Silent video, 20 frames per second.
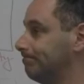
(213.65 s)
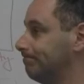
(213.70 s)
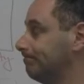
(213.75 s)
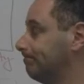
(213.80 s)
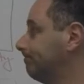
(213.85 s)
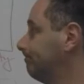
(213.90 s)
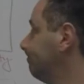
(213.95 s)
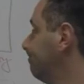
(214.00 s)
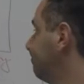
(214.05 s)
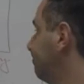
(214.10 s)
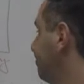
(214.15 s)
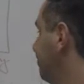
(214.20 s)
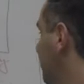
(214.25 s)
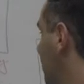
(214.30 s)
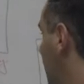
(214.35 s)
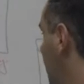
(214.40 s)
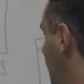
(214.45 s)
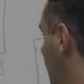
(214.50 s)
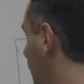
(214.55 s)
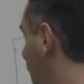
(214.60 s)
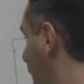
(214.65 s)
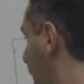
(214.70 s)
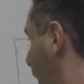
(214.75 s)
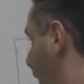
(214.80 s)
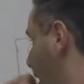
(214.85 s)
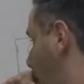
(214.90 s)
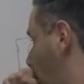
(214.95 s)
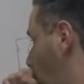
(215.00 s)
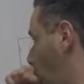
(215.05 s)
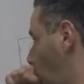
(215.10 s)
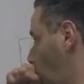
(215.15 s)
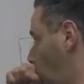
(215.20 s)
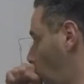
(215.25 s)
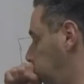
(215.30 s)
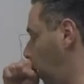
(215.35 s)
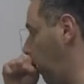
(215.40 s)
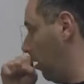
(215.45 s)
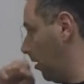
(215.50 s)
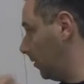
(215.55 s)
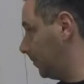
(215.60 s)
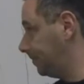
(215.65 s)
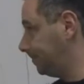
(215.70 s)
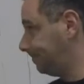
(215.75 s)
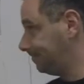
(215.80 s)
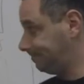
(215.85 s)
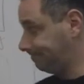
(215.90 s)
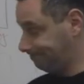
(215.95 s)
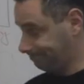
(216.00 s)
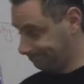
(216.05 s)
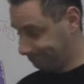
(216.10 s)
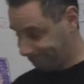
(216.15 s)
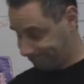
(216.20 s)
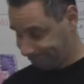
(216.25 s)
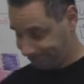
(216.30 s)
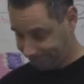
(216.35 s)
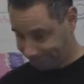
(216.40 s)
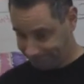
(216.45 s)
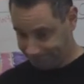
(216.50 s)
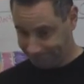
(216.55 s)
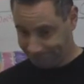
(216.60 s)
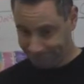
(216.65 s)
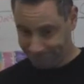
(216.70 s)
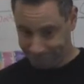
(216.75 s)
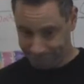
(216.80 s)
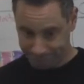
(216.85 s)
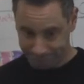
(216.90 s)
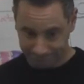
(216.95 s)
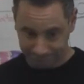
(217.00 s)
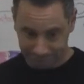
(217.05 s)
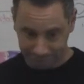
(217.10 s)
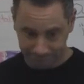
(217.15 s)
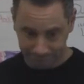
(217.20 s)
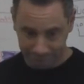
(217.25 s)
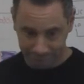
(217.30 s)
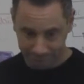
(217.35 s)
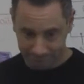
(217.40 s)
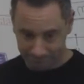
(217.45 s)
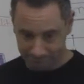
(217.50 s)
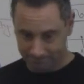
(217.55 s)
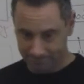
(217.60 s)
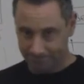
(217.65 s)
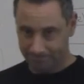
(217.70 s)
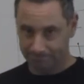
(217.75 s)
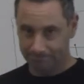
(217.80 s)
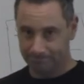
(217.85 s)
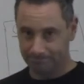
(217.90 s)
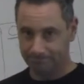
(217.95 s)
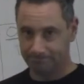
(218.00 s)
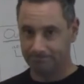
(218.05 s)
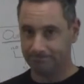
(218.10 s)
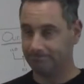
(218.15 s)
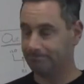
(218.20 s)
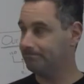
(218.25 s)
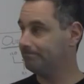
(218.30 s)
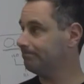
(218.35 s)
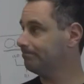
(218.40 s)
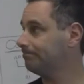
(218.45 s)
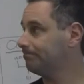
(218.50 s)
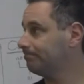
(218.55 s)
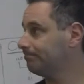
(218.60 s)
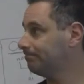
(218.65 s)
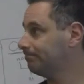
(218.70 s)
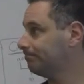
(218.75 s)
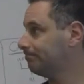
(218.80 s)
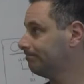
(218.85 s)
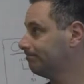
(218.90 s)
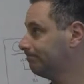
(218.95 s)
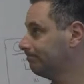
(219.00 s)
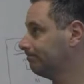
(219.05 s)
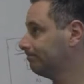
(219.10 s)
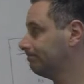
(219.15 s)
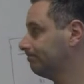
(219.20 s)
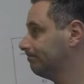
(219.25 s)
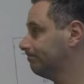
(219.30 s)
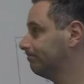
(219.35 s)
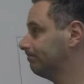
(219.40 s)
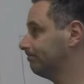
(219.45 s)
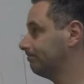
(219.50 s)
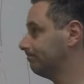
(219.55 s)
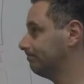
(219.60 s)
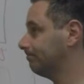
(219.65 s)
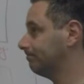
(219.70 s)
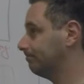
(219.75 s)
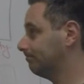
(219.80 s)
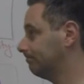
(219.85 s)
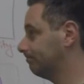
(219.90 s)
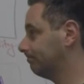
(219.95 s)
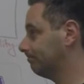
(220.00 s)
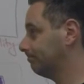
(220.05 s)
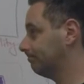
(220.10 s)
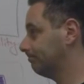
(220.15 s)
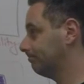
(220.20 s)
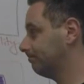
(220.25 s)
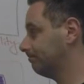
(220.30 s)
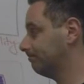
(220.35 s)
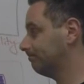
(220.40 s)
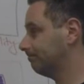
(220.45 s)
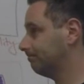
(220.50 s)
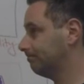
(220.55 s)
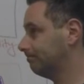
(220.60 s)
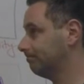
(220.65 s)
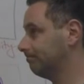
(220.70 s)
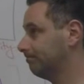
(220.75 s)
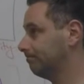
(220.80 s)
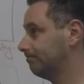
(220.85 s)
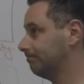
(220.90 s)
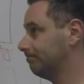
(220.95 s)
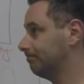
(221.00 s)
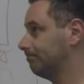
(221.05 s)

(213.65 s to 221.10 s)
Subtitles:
[no speech]